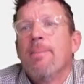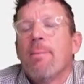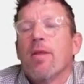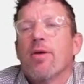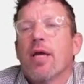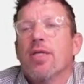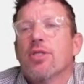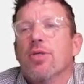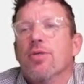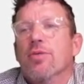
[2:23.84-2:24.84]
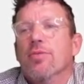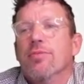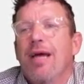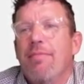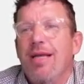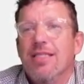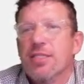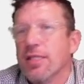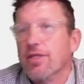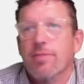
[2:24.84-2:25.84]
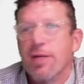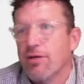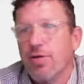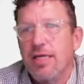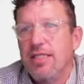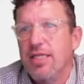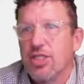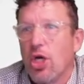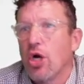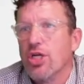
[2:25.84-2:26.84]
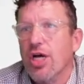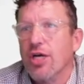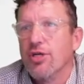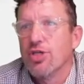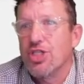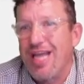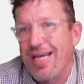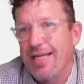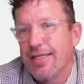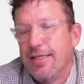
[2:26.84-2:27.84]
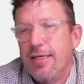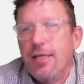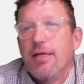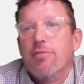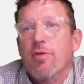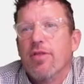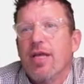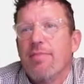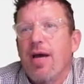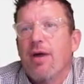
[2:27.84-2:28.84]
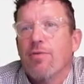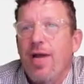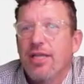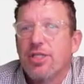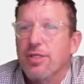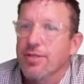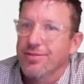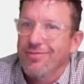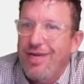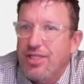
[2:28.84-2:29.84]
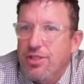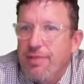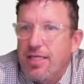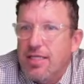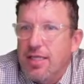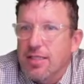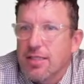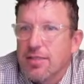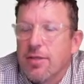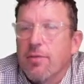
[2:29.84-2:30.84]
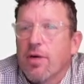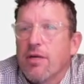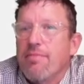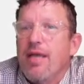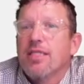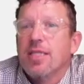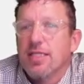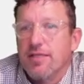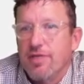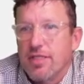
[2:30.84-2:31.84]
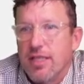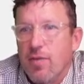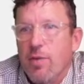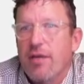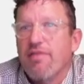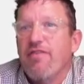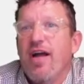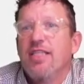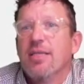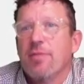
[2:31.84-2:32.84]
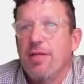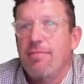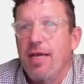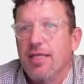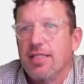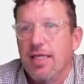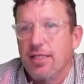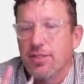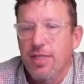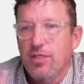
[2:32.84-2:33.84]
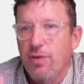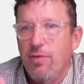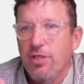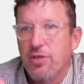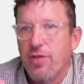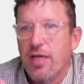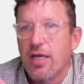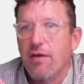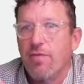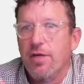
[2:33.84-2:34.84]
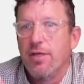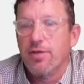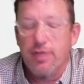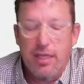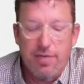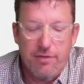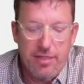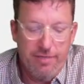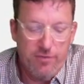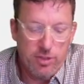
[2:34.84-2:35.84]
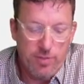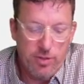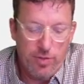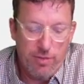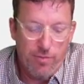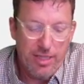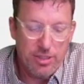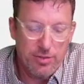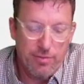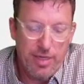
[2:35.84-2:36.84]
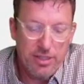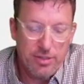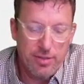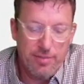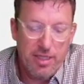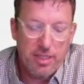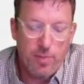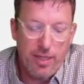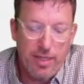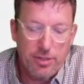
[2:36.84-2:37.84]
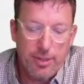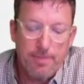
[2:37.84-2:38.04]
okay? So that means it's a little bit crazy and it's hard to understand. But we think about rational makes sense. We're going to make sense of this thing. We can find something that makes sense. So that's what I want you to think of when you're thinking of the difference between rational and irrational. Let me explain that to you.